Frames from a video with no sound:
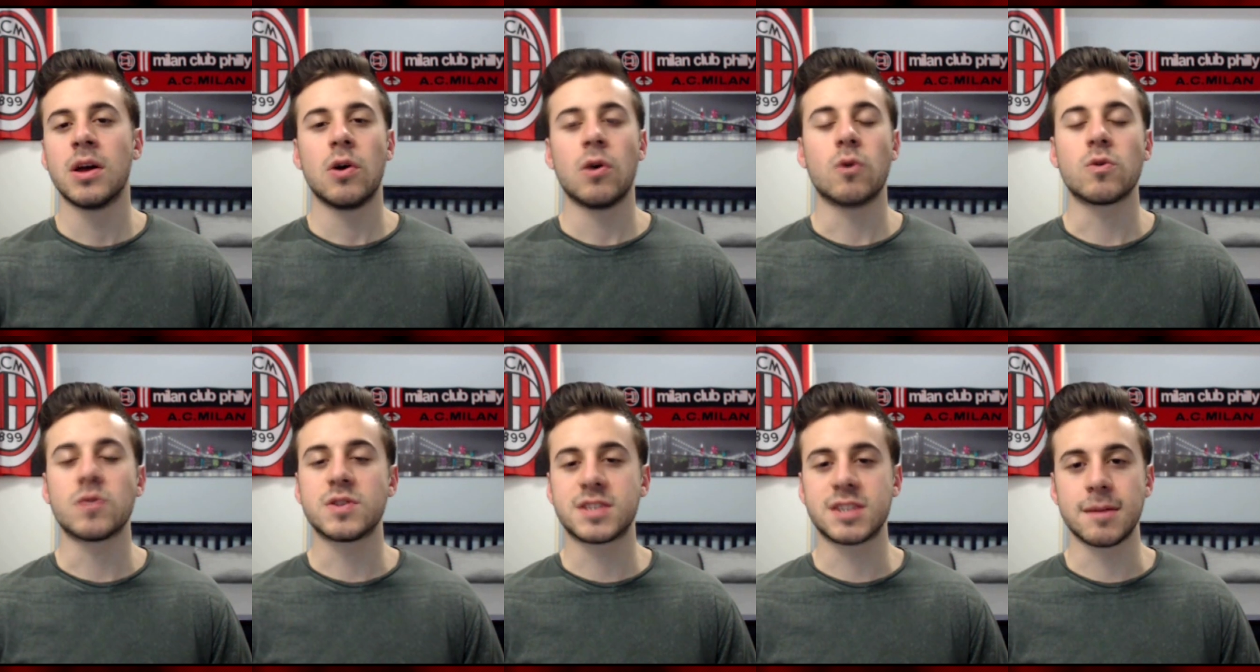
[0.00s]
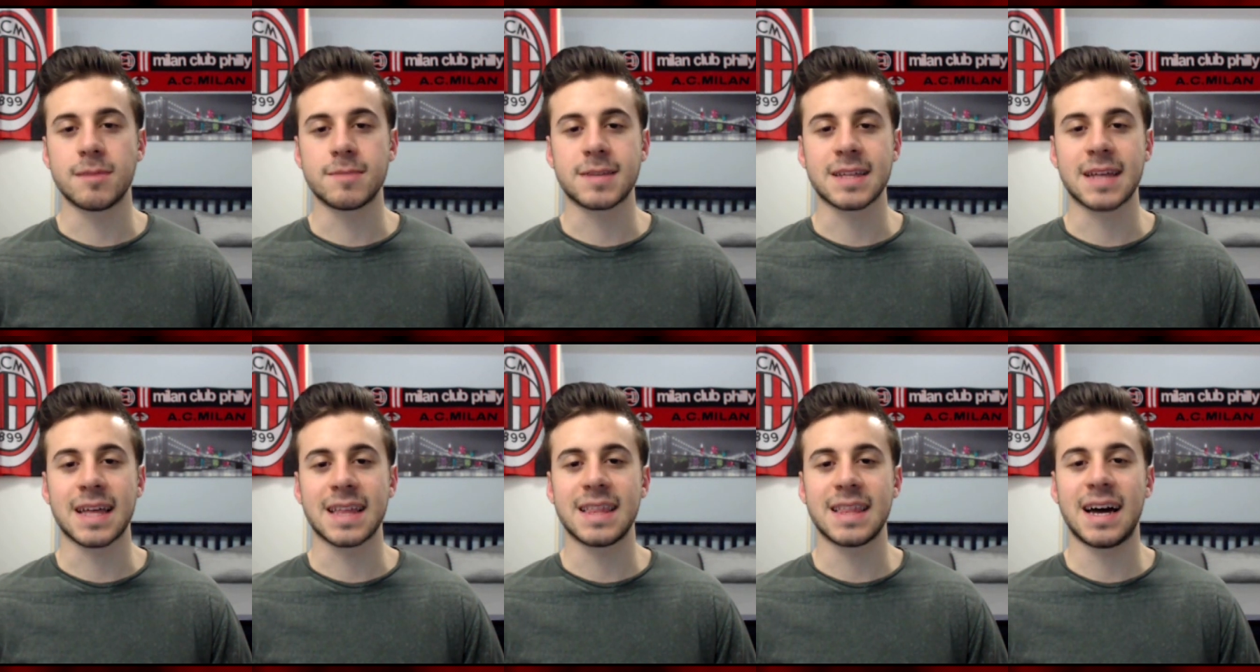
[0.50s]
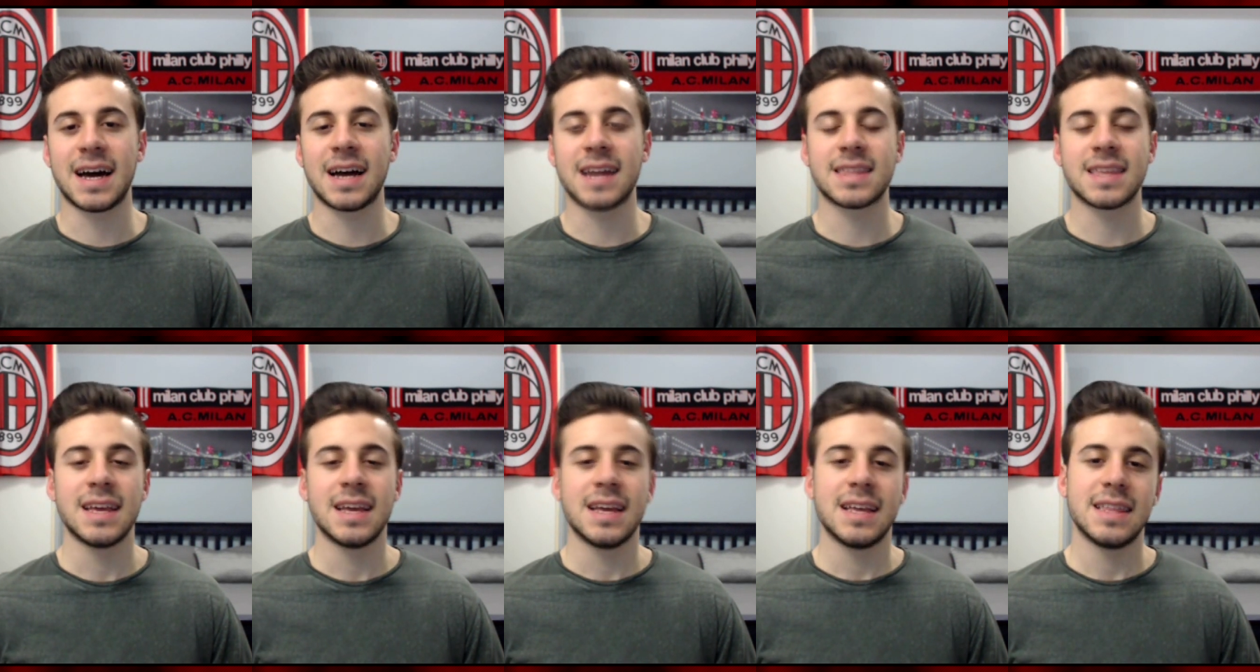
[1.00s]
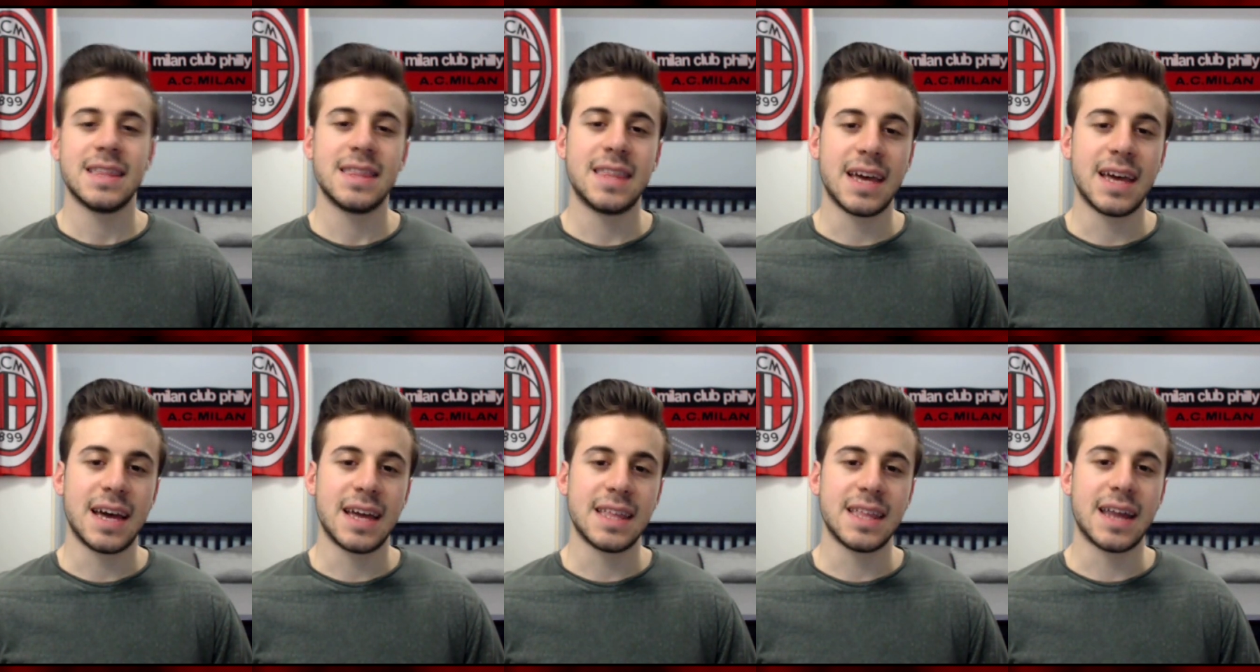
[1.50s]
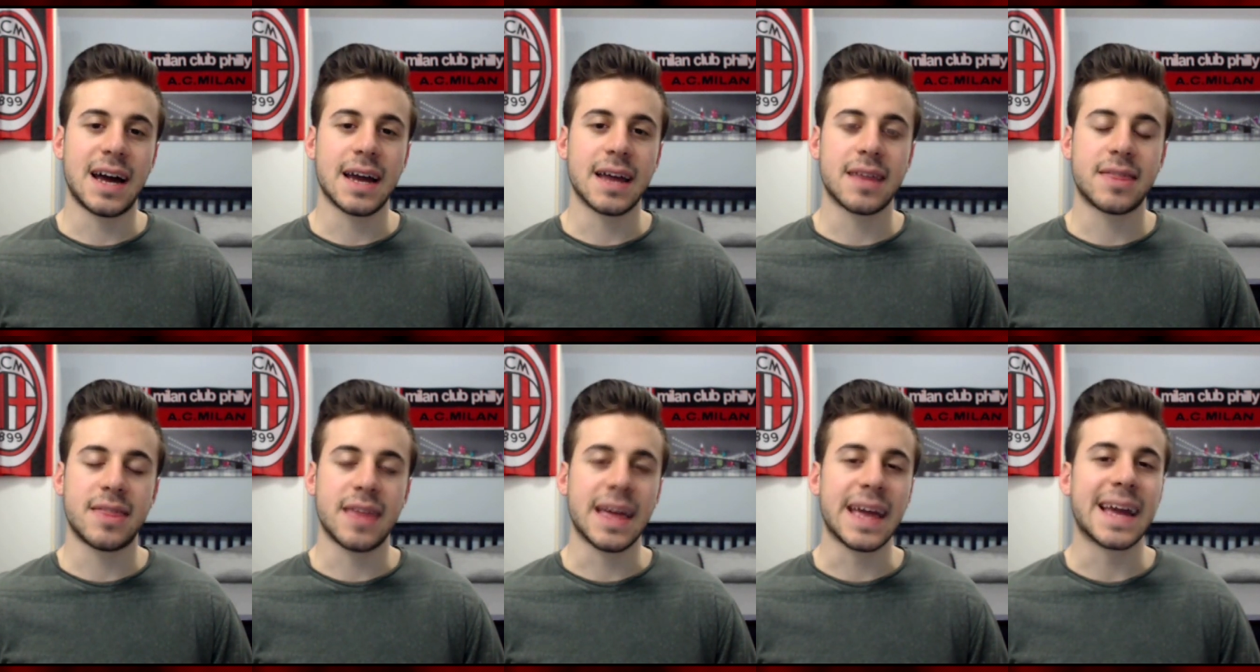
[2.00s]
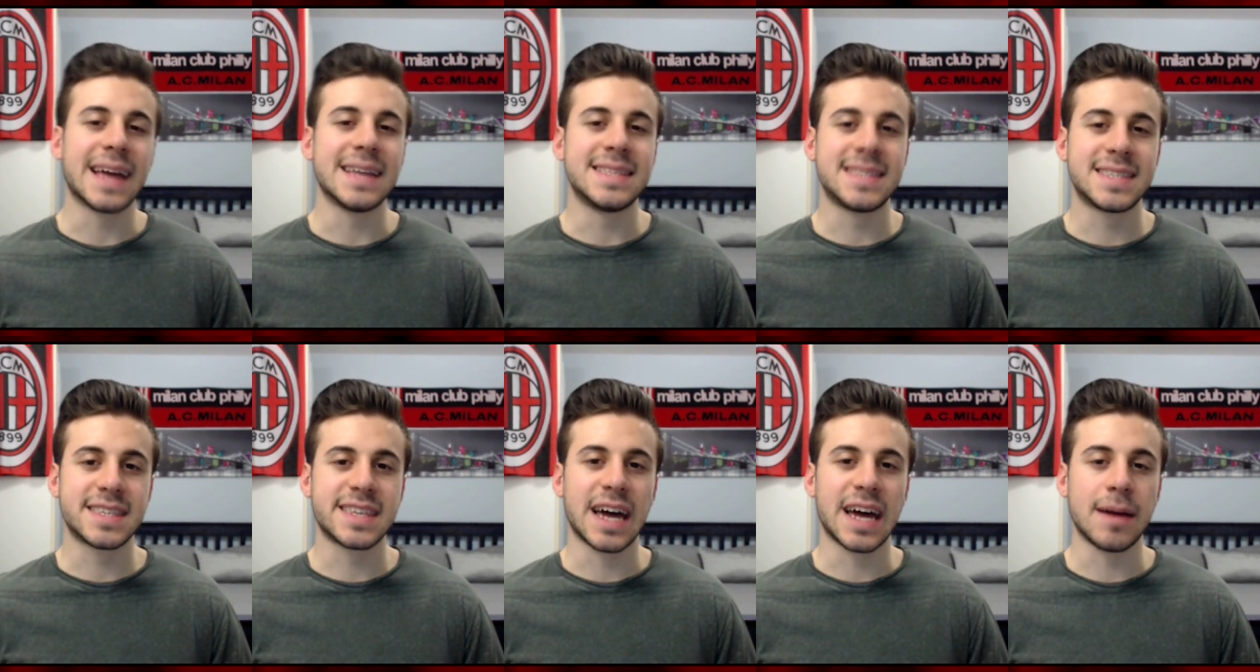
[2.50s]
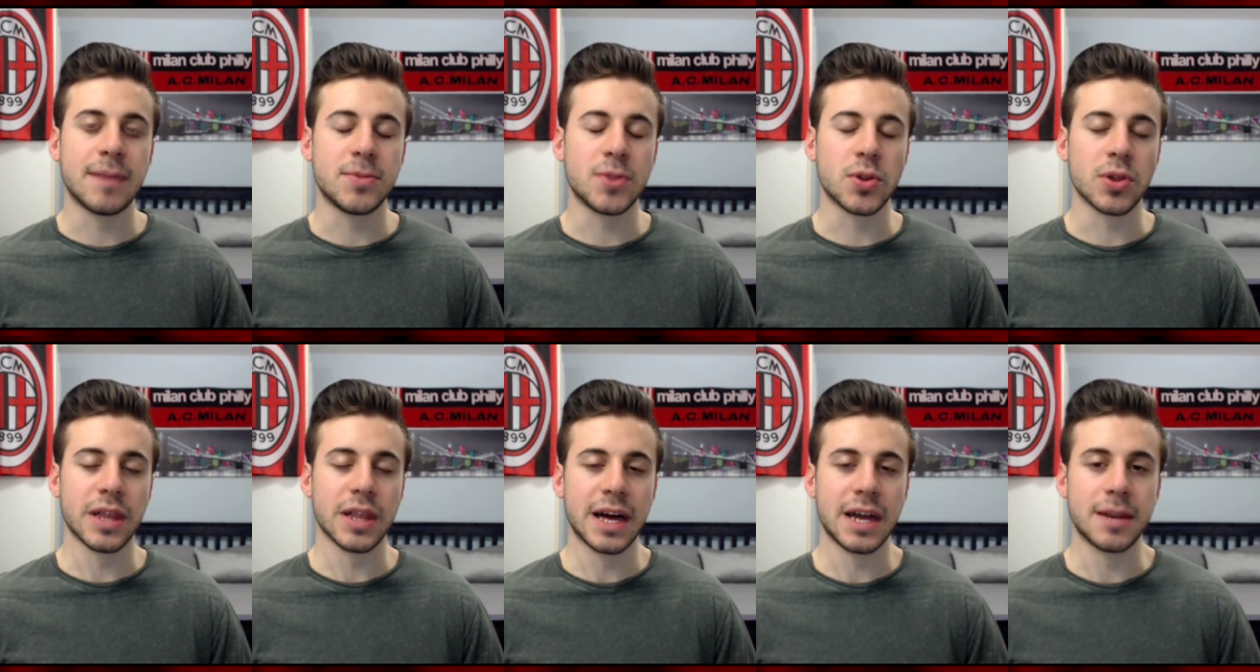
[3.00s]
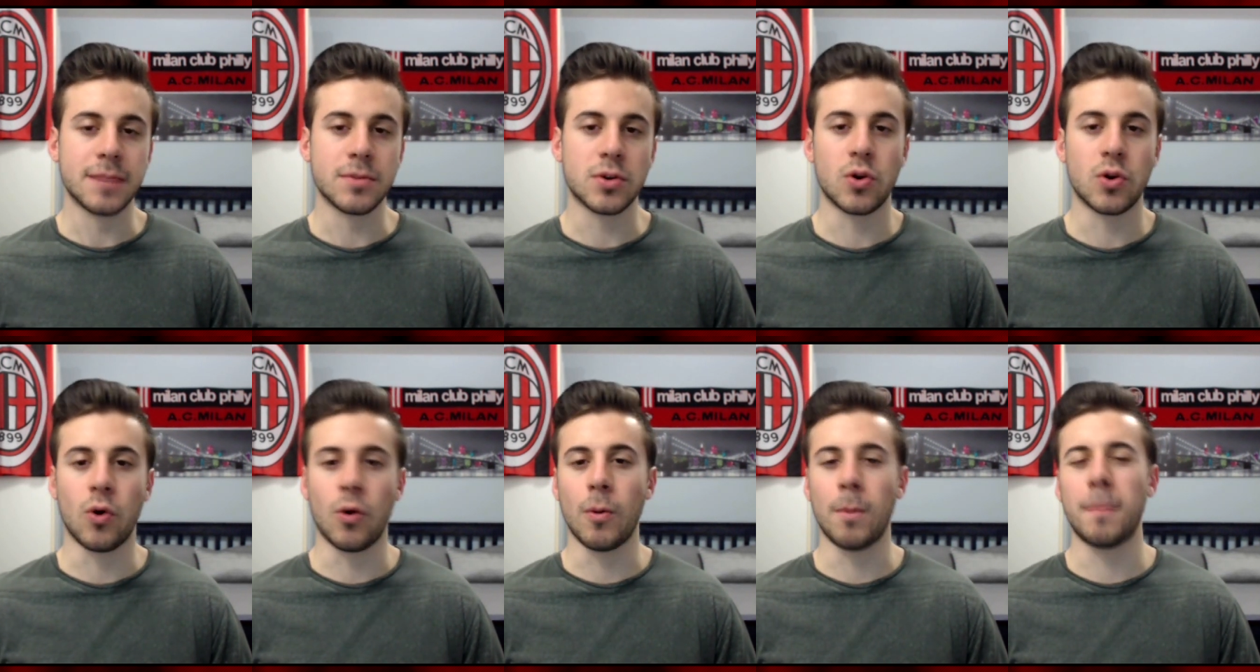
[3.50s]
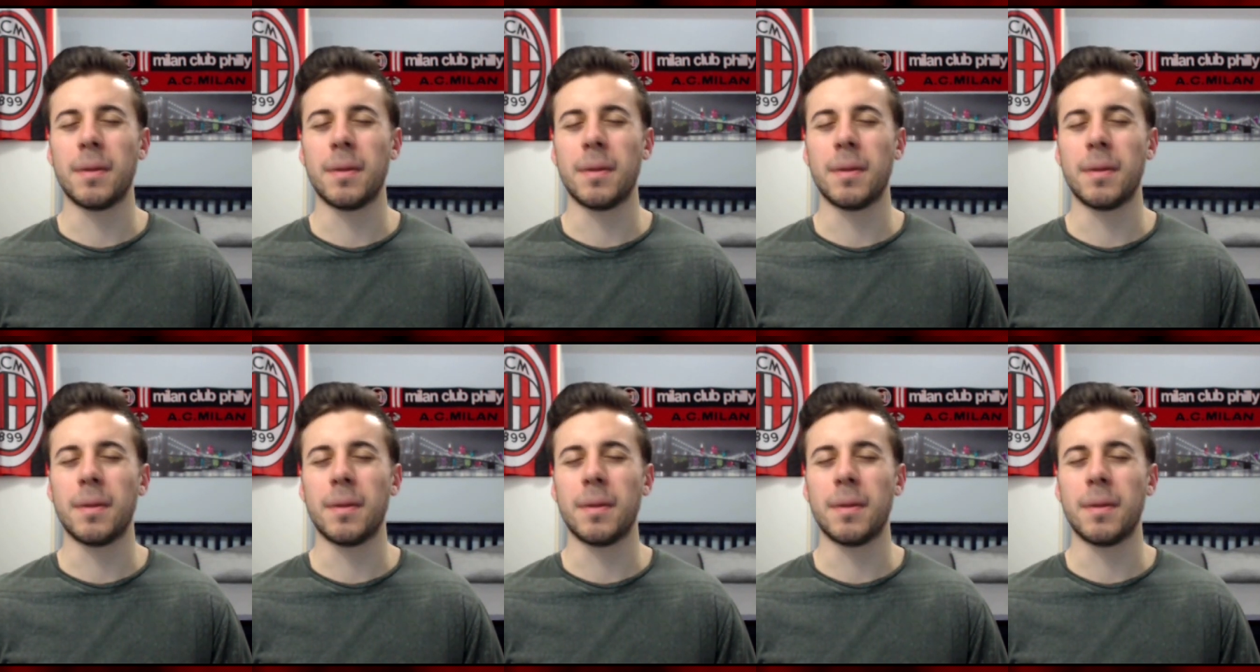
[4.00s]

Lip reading: or something like that, then I think it's time to let him go.